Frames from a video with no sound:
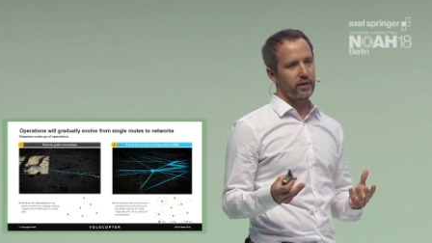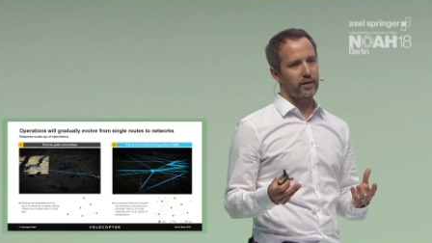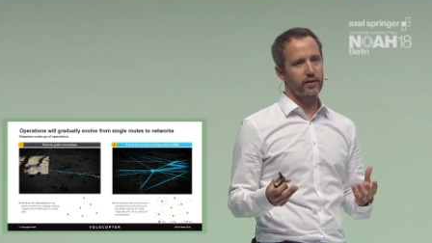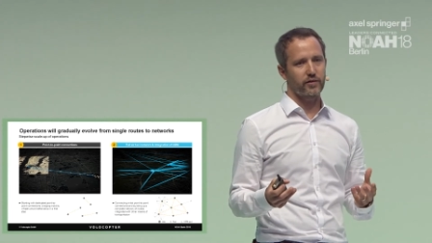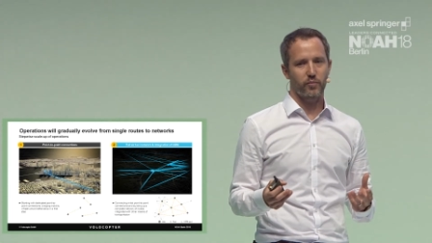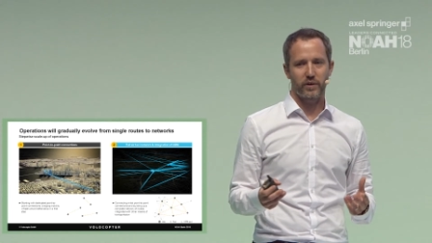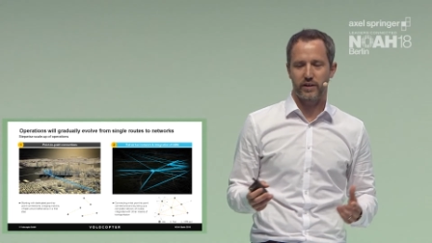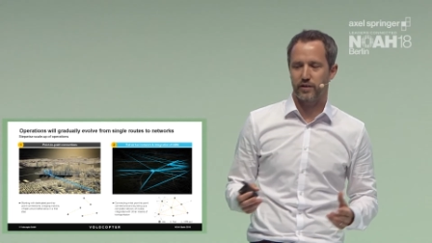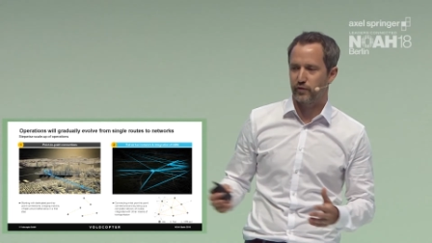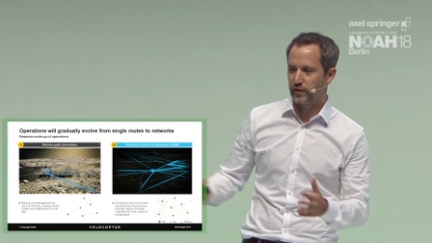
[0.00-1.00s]
is we
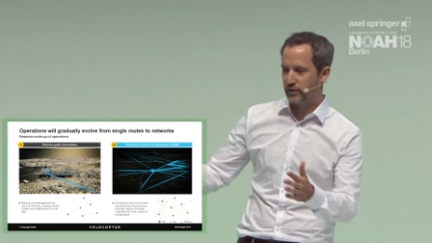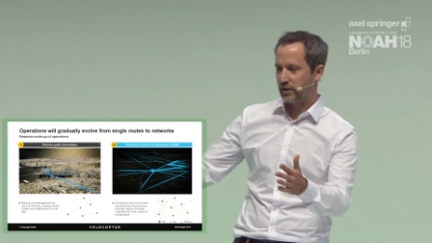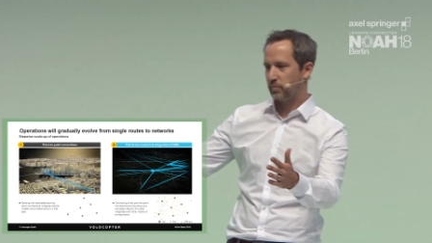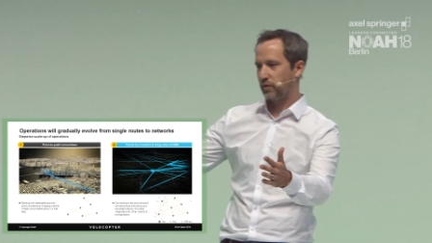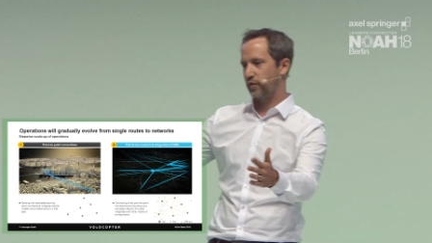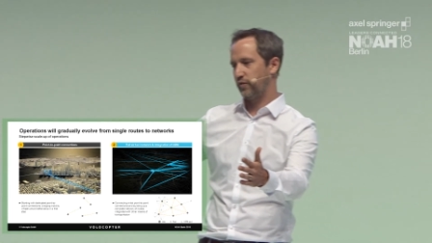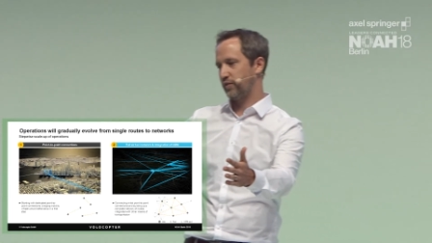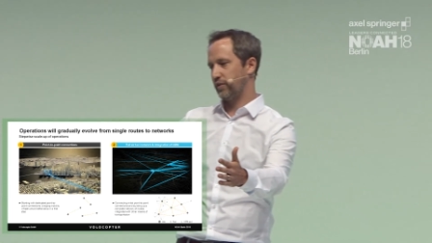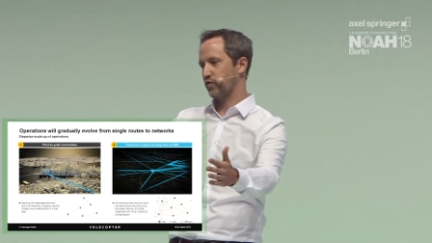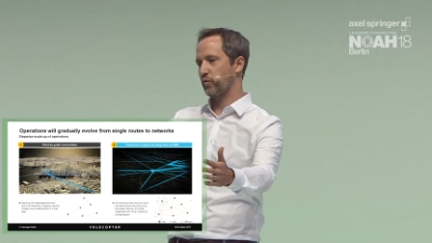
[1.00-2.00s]
need a fifteen by
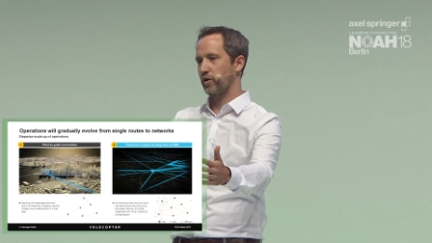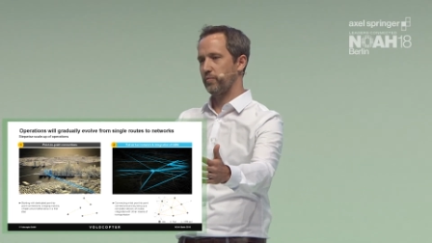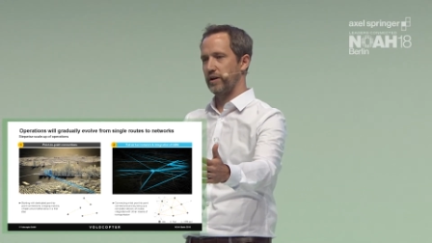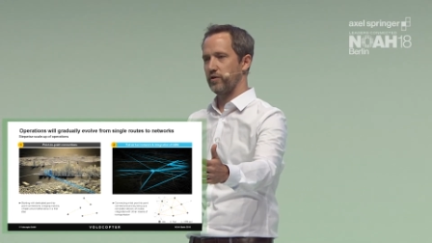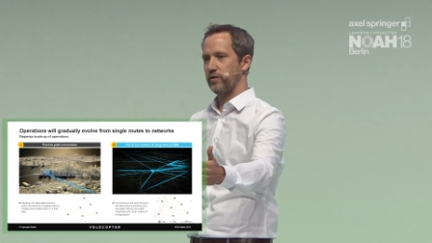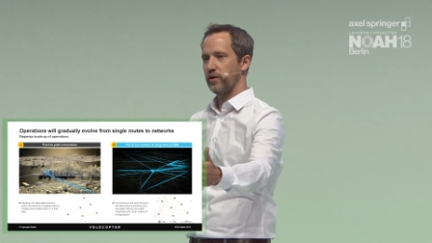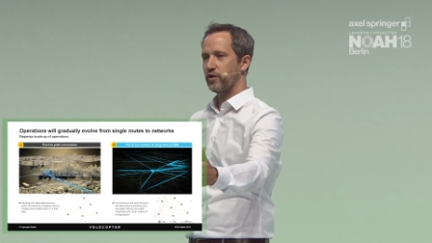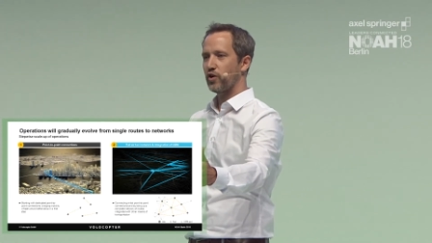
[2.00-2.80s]
fifteen square meter